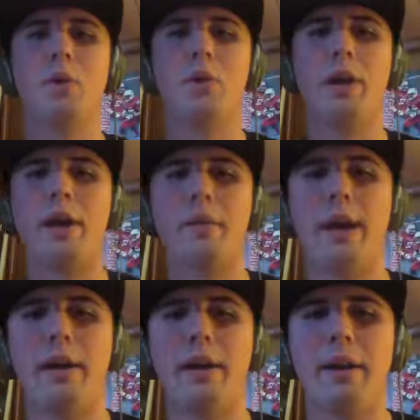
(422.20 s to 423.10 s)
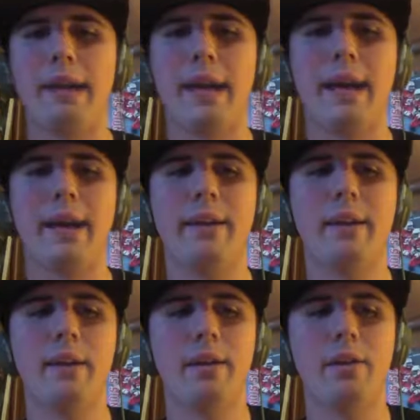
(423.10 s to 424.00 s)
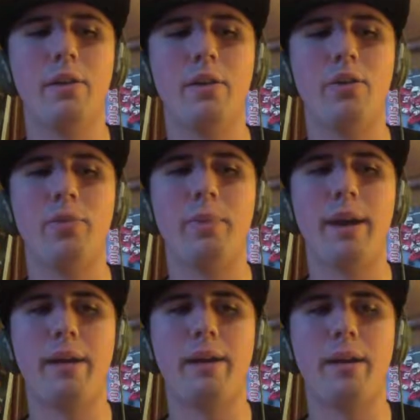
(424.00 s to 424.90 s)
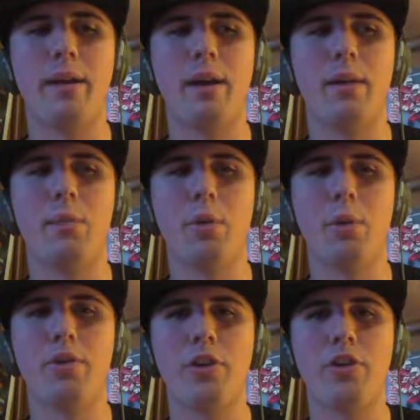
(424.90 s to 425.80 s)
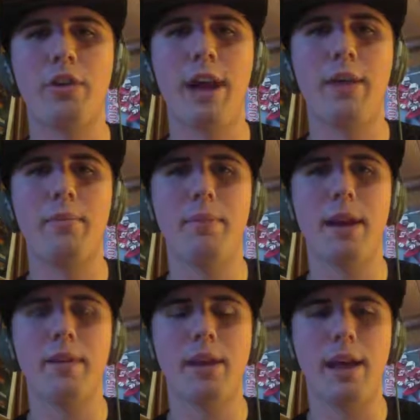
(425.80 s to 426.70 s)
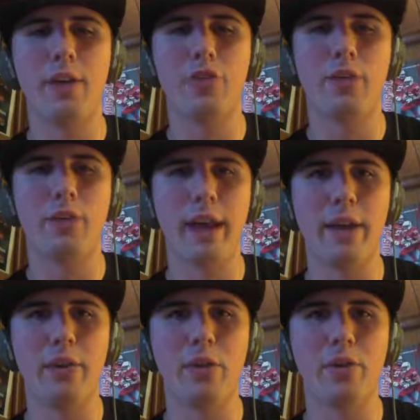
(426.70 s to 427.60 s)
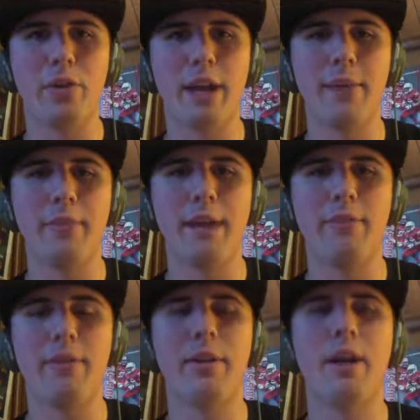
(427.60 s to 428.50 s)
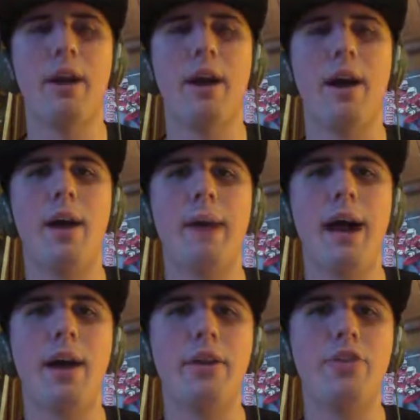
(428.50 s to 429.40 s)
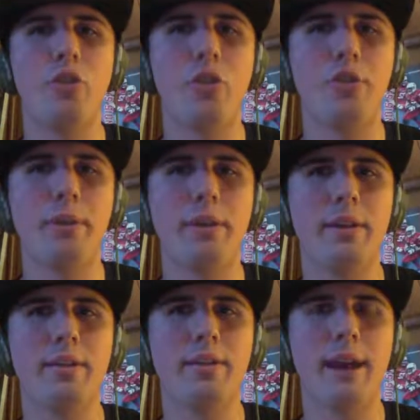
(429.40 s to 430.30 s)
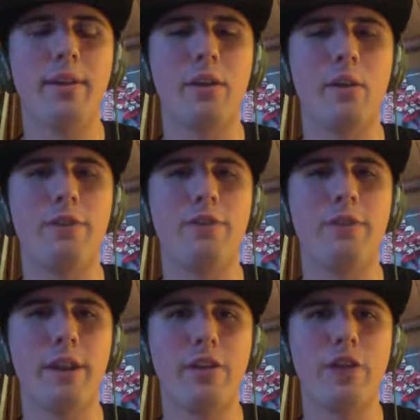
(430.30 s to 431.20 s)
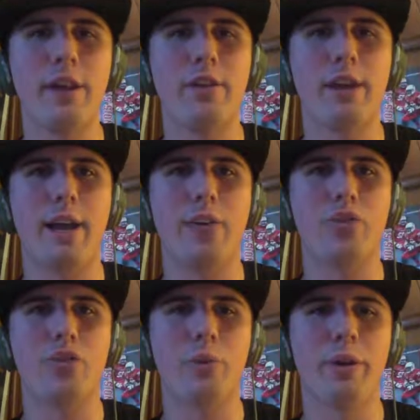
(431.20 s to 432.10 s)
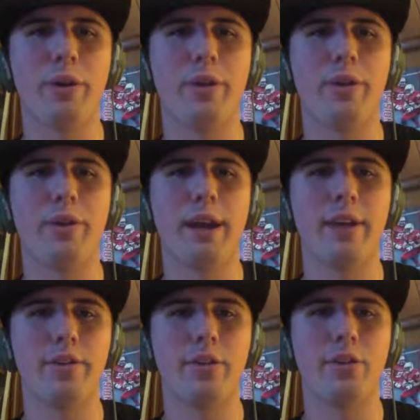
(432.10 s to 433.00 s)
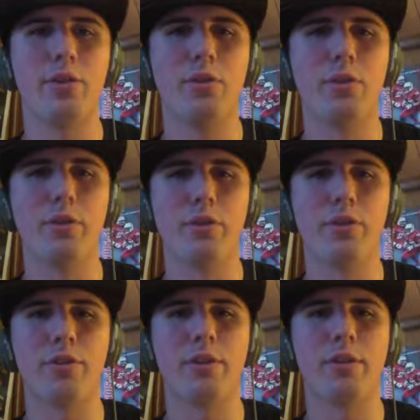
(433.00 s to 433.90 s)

doubt about it. Again, you spent most of your time at the college level at Notre Dame, Devin. How did you ultimately decide that you would finish out your college career at Syracuse University?